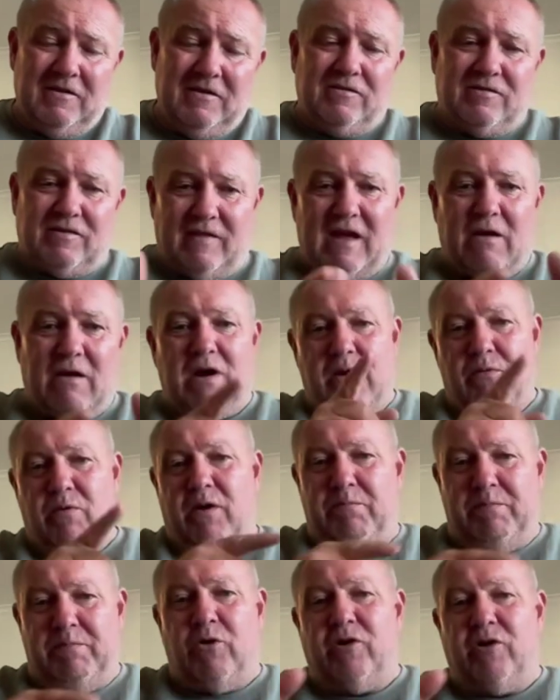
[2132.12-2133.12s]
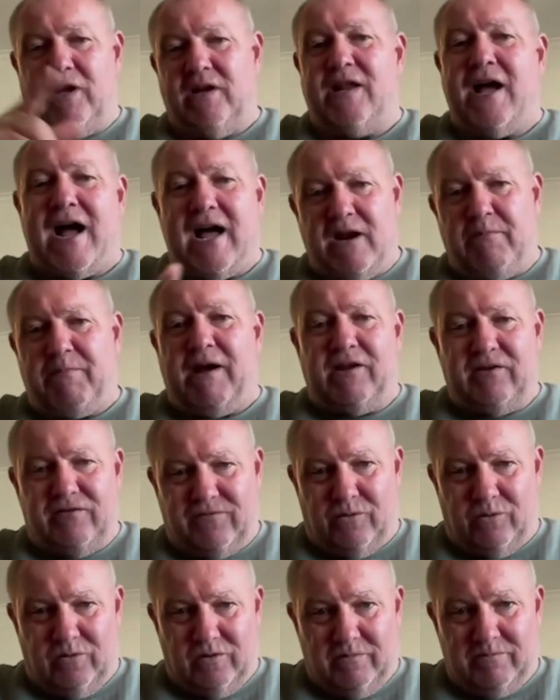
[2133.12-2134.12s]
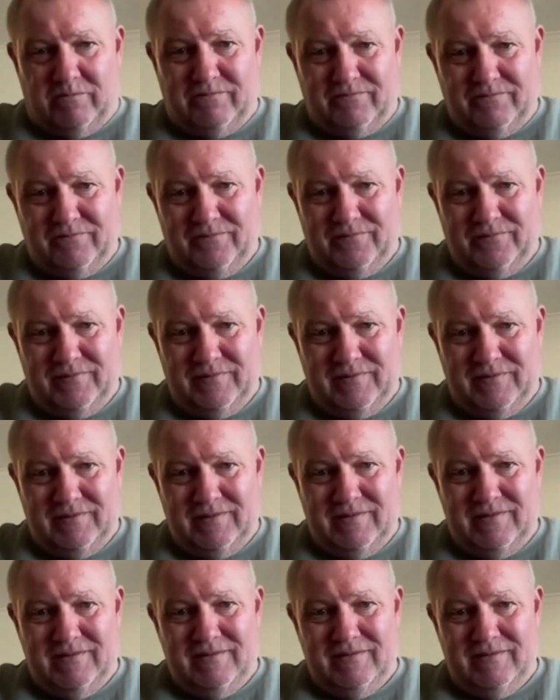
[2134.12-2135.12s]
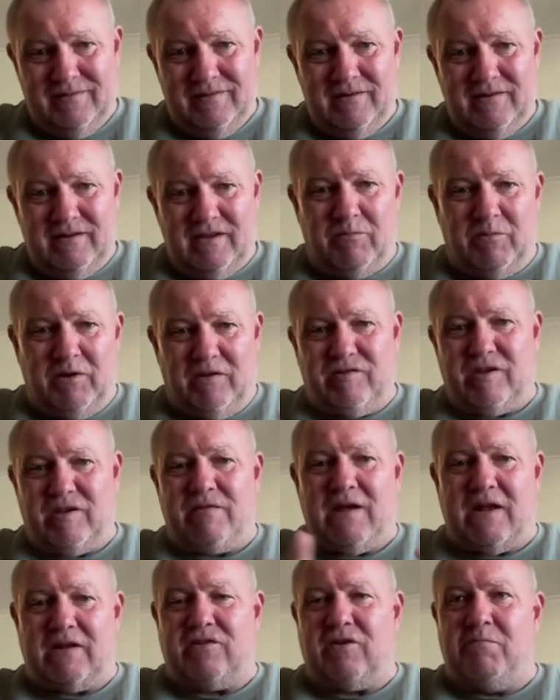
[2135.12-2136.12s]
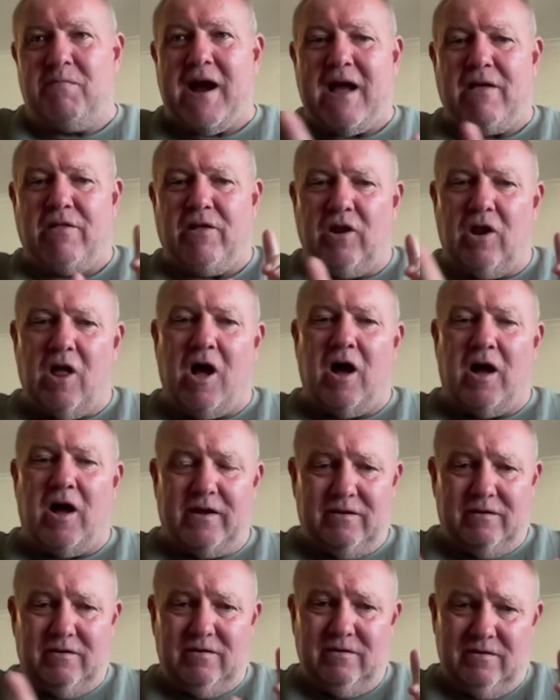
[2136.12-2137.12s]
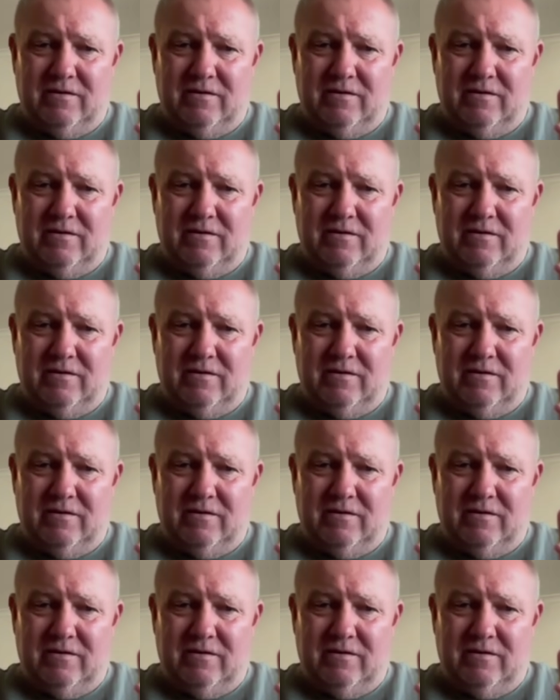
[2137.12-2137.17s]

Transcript: So that way we're building a database for them, and we send that to MailerLite.